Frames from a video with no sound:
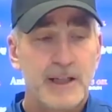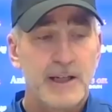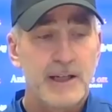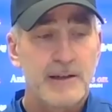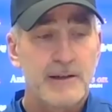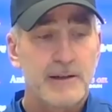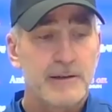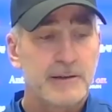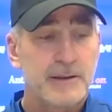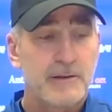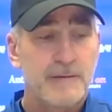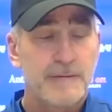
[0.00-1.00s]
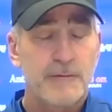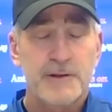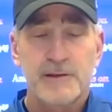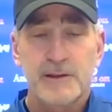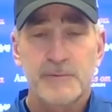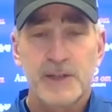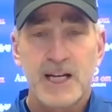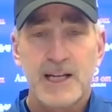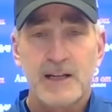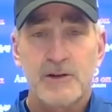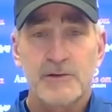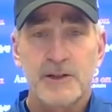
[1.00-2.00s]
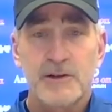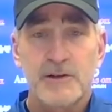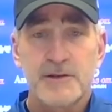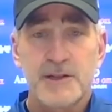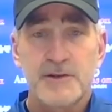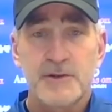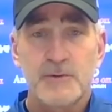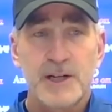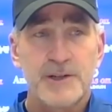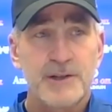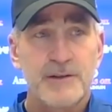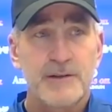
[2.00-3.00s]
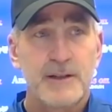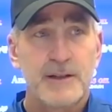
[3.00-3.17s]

and uh, you know, unfortunately we got in a long yard situation,